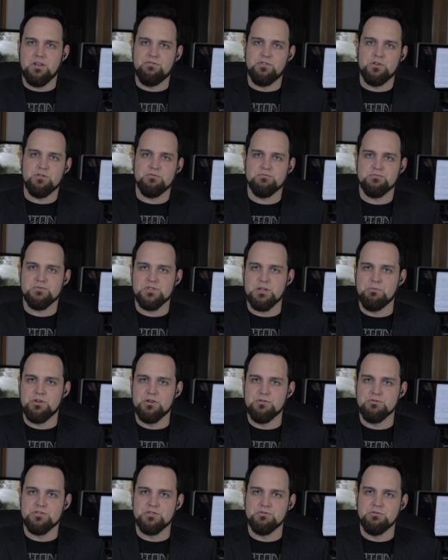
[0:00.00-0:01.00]
if you're
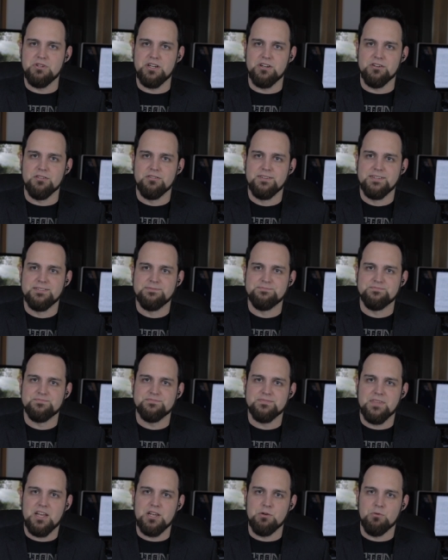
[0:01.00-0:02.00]
someone who's new here,
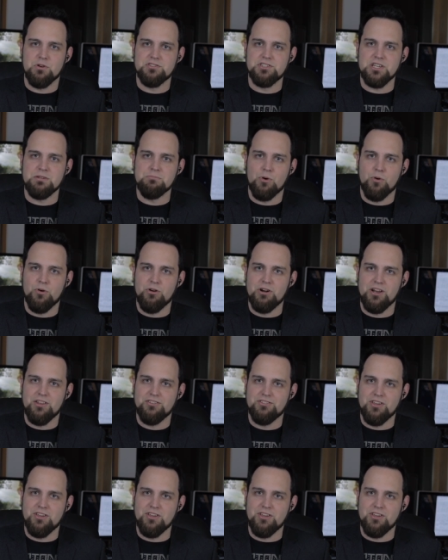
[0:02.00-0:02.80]
and you want to see more